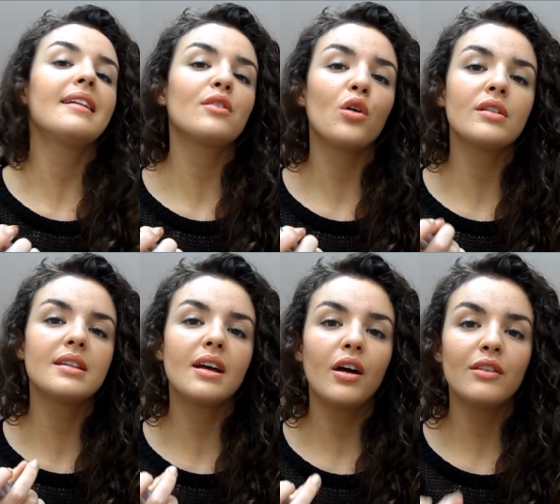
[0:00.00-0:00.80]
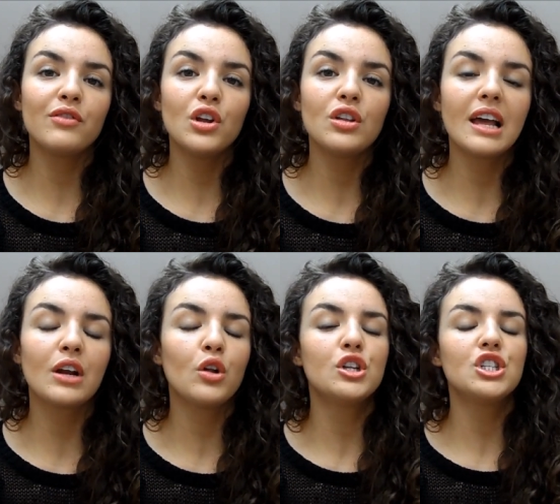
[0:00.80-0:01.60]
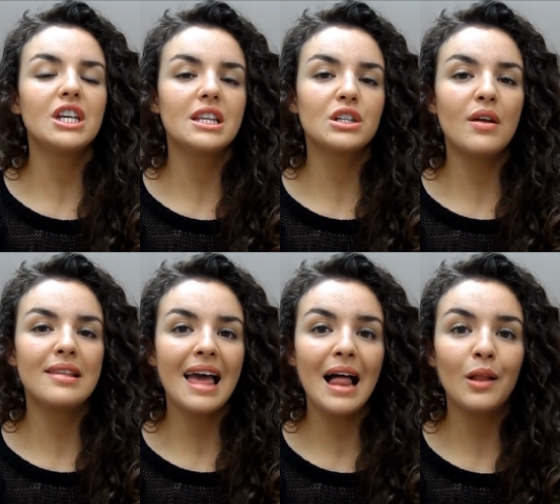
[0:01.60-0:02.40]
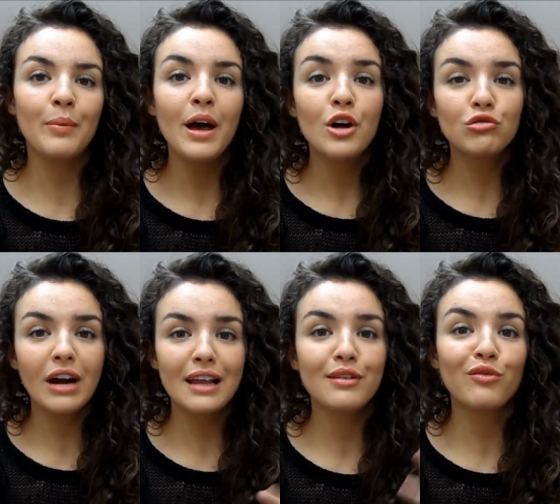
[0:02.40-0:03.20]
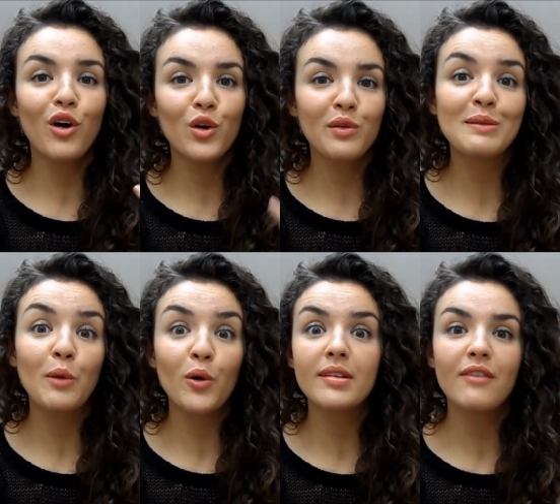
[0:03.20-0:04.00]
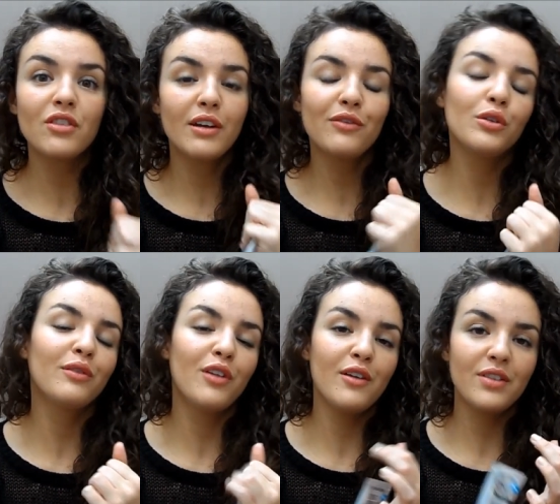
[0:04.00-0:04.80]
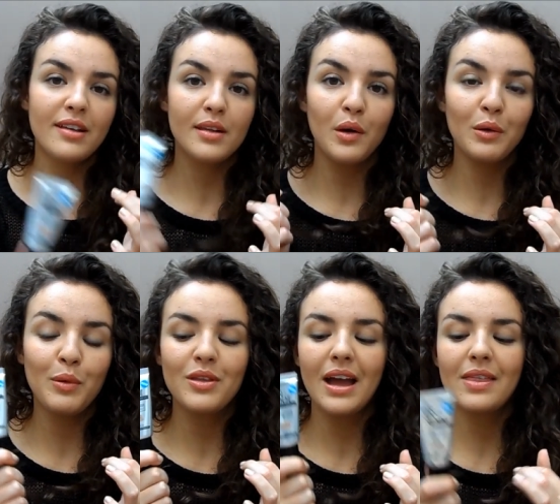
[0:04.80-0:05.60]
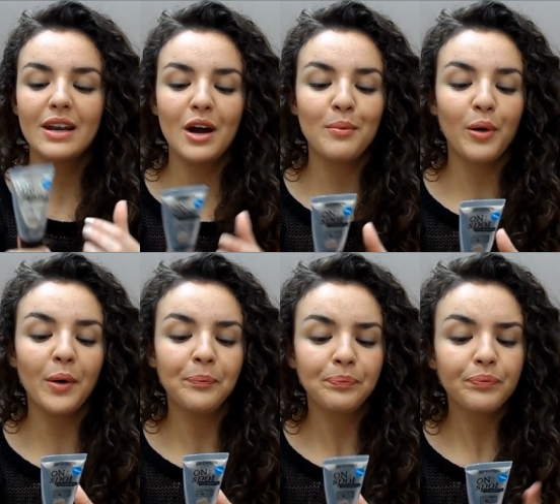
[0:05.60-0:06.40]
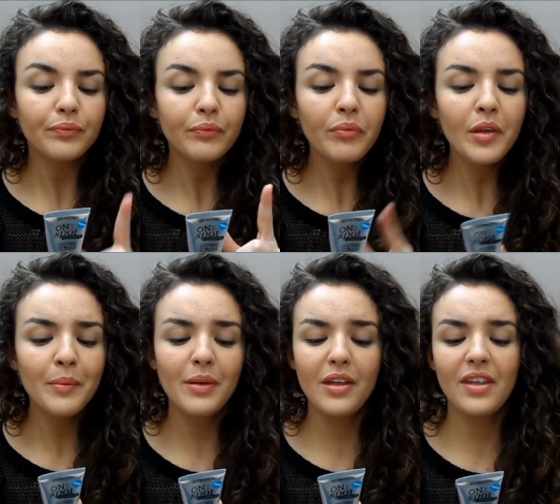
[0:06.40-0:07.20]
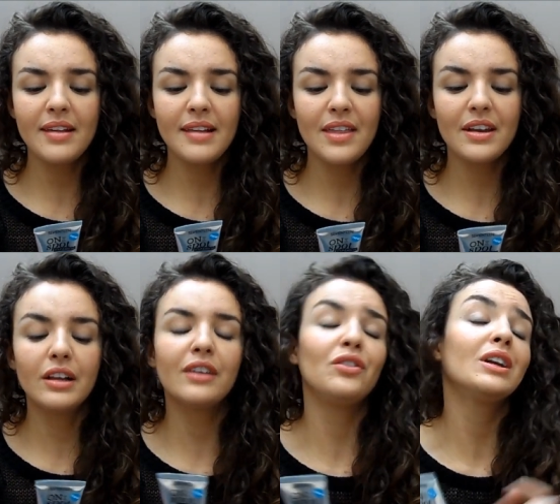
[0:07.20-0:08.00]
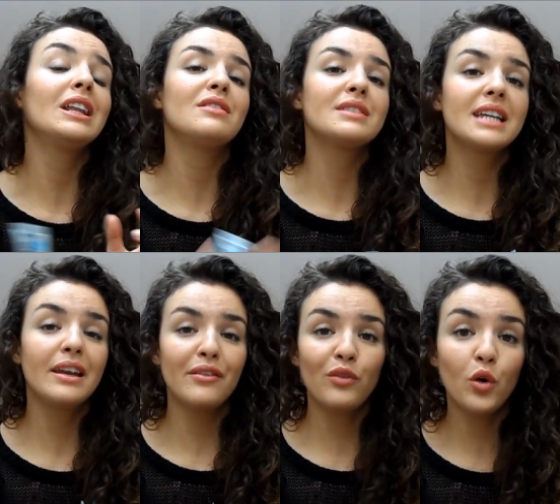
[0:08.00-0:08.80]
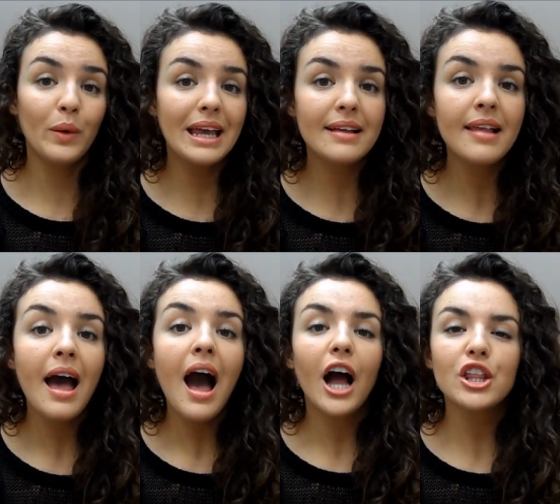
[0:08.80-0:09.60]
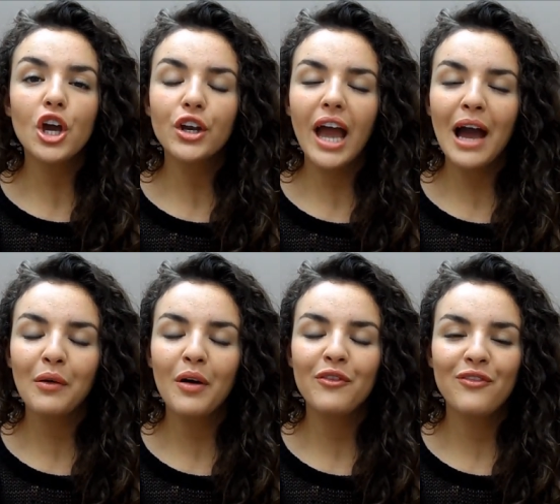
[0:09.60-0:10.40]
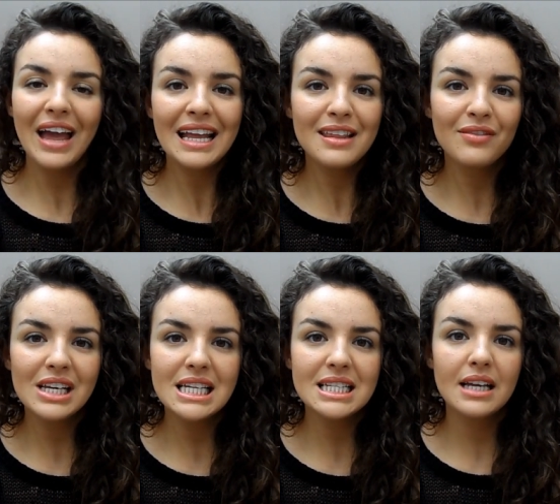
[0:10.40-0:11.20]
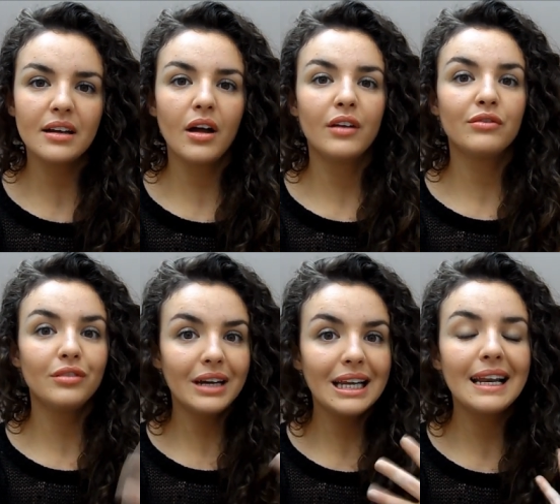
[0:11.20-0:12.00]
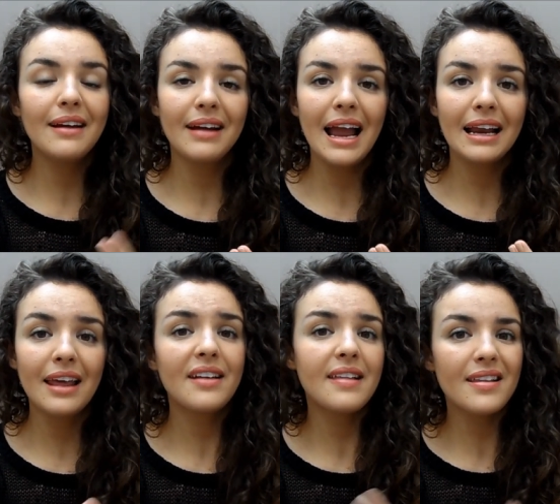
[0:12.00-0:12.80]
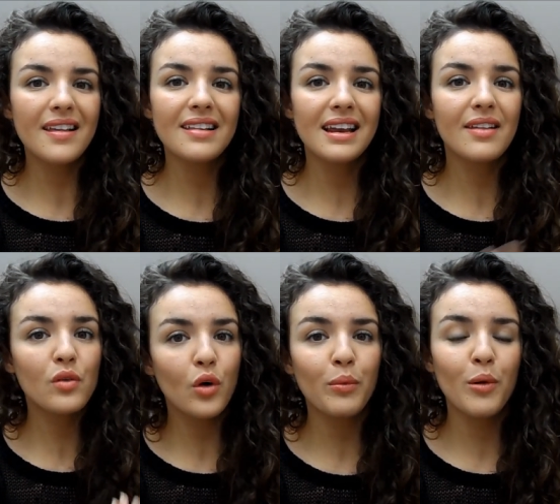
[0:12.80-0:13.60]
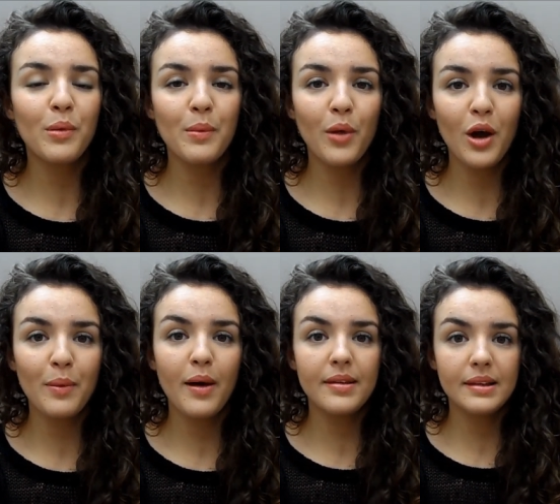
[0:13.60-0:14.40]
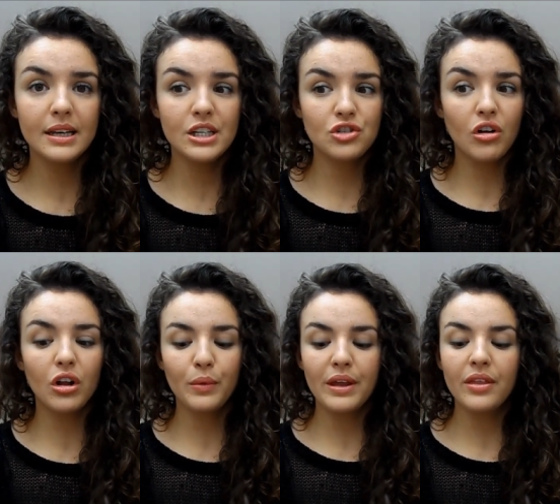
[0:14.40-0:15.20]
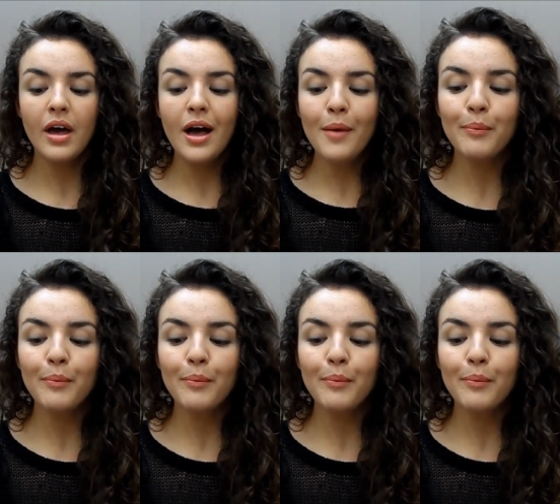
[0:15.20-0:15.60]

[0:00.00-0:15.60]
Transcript: and it's got kind of new technology that's going to help rectify your spots. I've done a full review of this, so I will put that in the down bar. But they say that it'll give you clearer skin in 4 weeks. I don't know how effective it is at kind of really clearing acne, because as I said, it's not a problem that I personally struggle with,